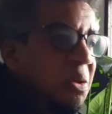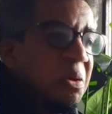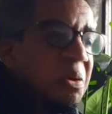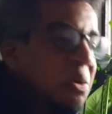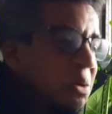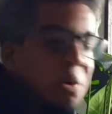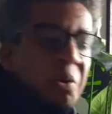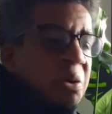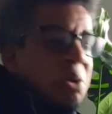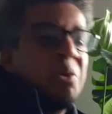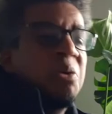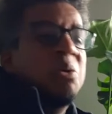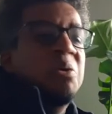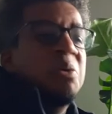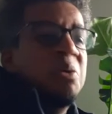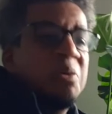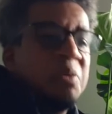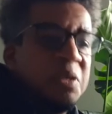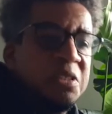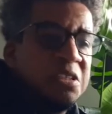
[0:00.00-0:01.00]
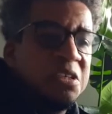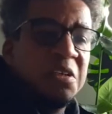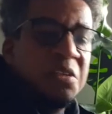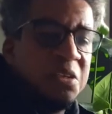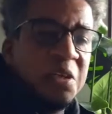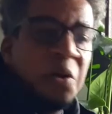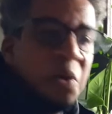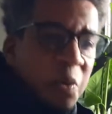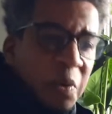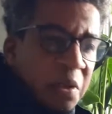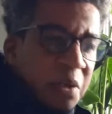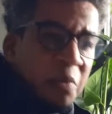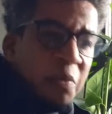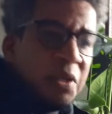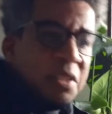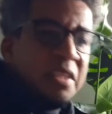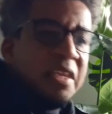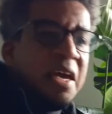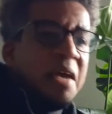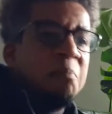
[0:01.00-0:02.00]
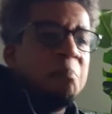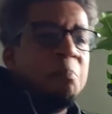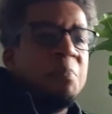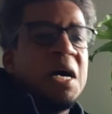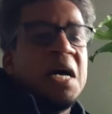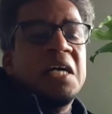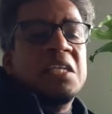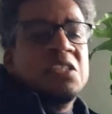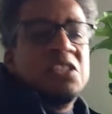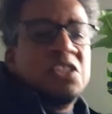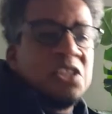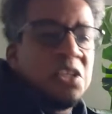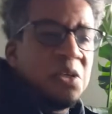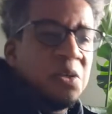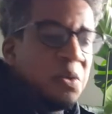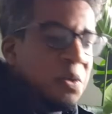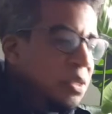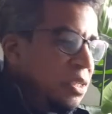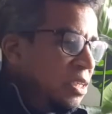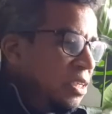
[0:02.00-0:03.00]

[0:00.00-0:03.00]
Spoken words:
Ooh, what you doing with that poncho?